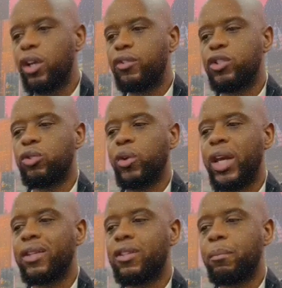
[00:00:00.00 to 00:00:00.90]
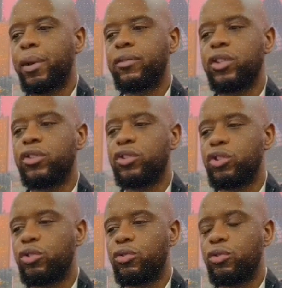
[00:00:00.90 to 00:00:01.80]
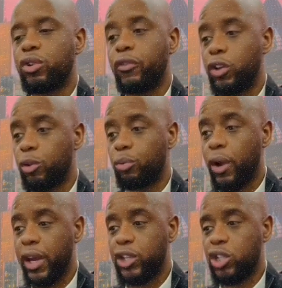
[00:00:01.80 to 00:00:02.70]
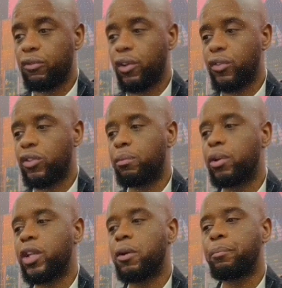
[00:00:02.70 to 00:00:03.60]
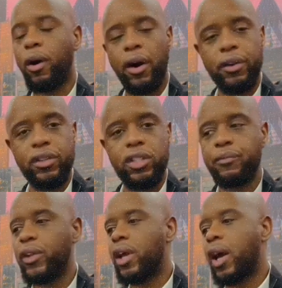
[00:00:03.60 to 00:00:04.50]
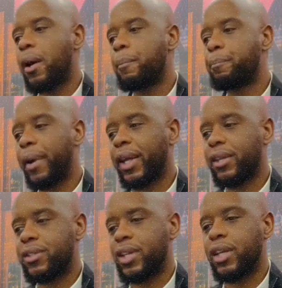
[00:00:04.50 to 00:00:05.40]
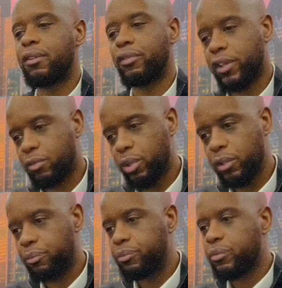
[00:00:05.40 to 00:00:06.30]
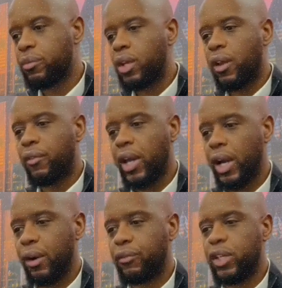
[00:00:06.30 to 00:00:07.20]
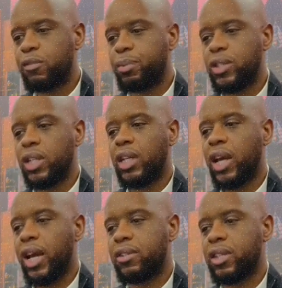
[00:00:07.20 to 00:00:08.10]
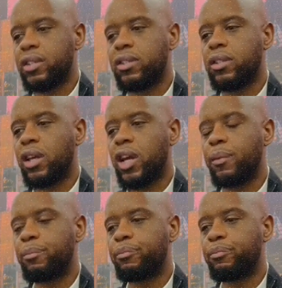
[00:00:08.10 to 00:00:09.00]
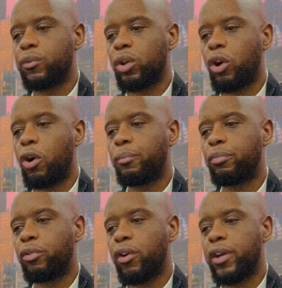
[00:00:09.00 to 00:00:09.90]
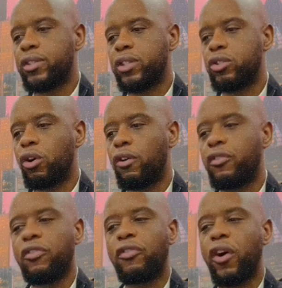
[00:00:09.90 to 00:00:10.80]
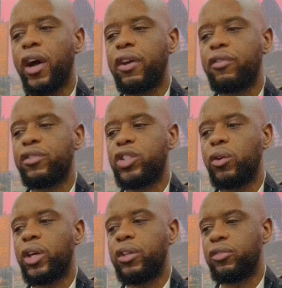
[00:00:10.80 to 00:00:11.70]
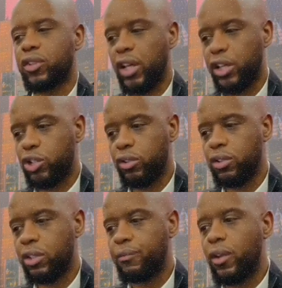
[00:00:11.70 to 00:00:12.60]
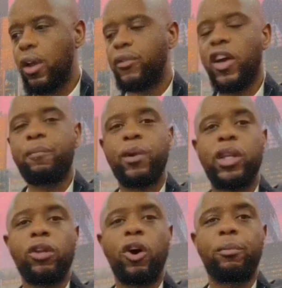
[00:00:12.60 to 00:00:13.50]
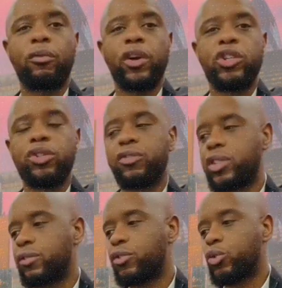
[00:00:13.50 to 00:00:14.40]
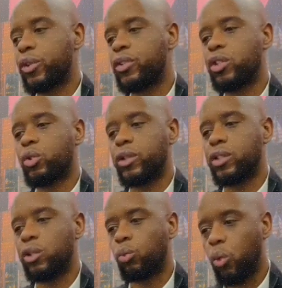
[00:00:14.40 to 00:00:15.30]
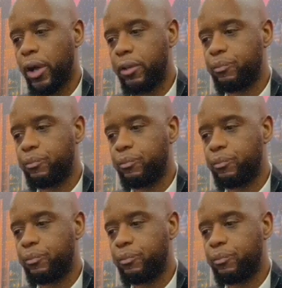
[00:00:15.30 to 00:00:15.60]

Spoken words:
to independent new renewable energy investor Plenty Partners and Bancater Investment. Now, these particular assets comprises of 5 solar installations that have been in operation since 2021.